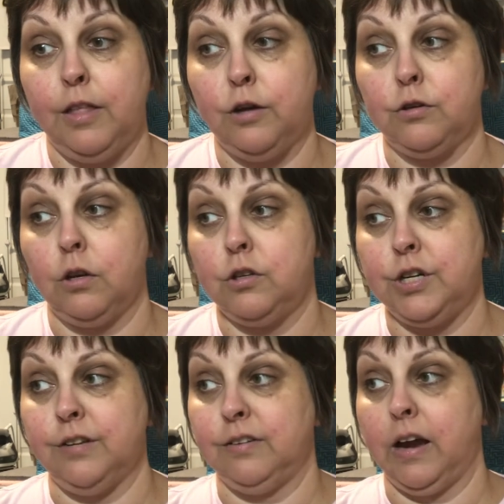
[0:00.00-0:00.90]
though
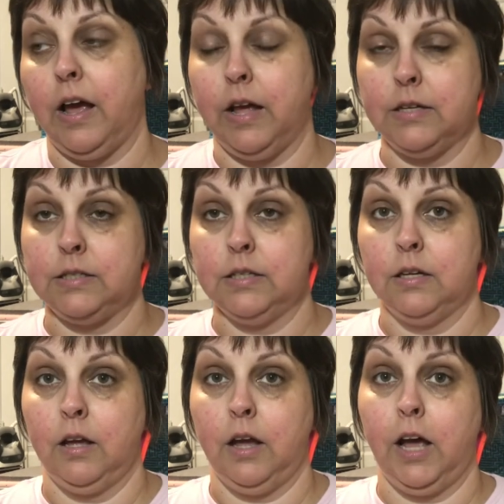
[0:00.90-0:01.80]
she's not
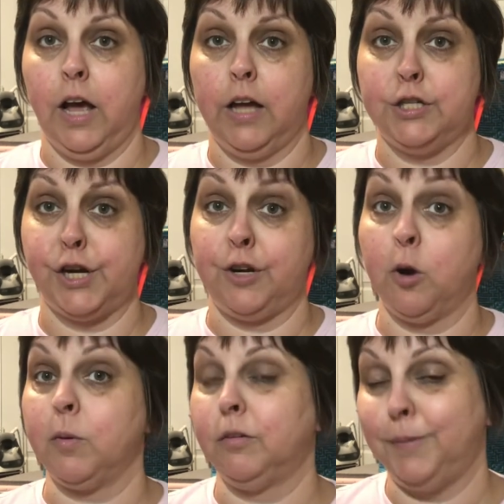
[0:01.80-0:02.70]
a
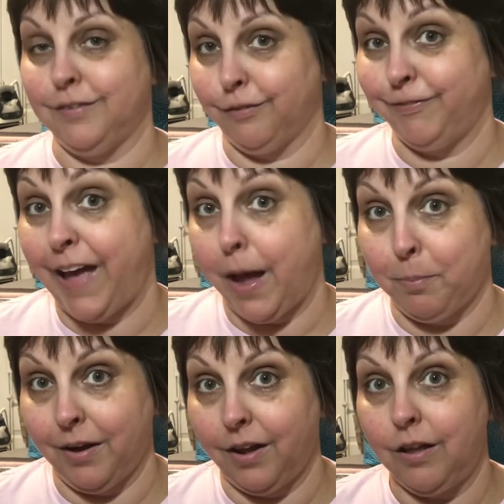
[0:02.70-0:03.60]
ginormous piece of
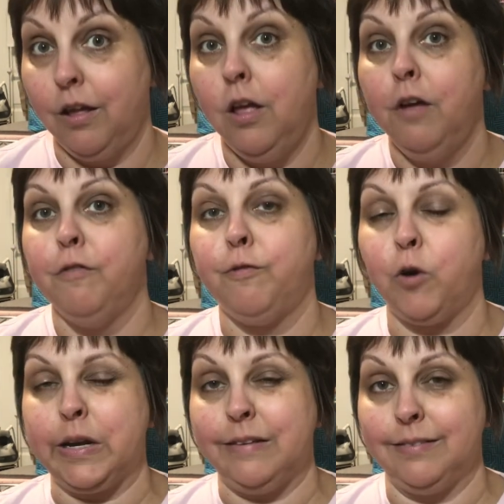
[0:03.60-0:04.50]
fabric,
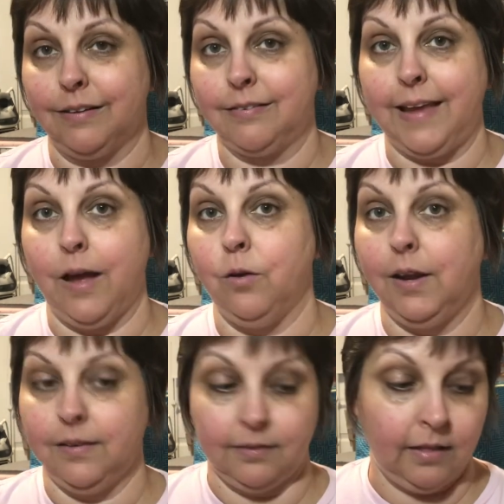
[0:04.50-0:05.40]
46 count
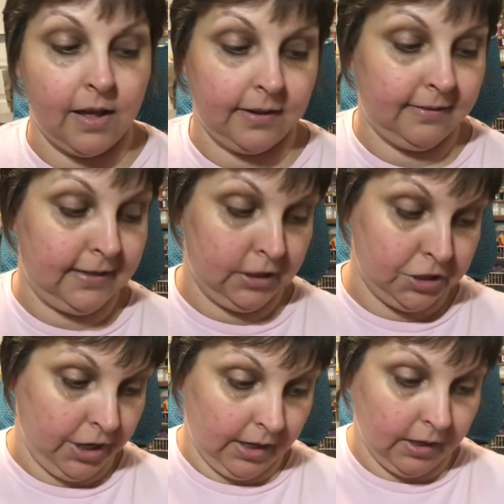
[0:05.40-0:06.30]
is a lot of
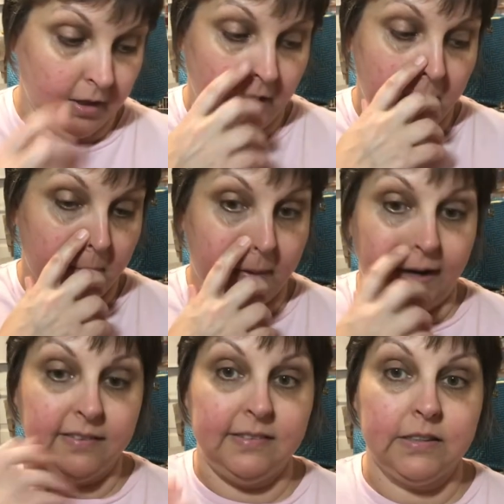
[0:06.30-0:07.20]
stitching. But
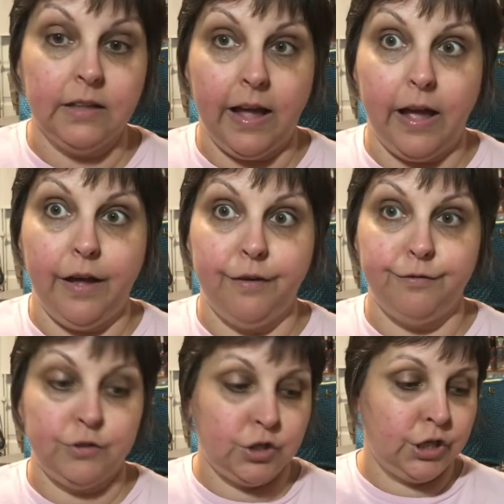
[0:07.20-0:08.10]
I still have
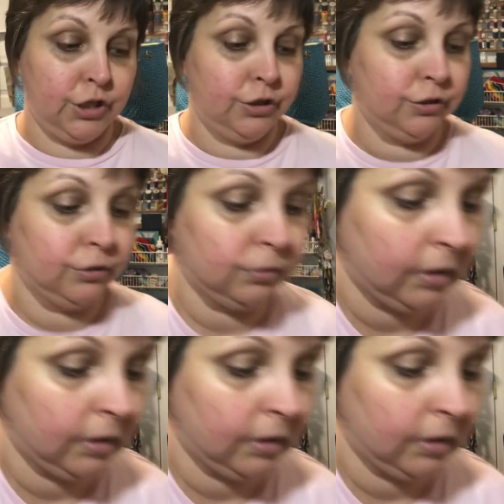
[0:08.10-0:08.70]
two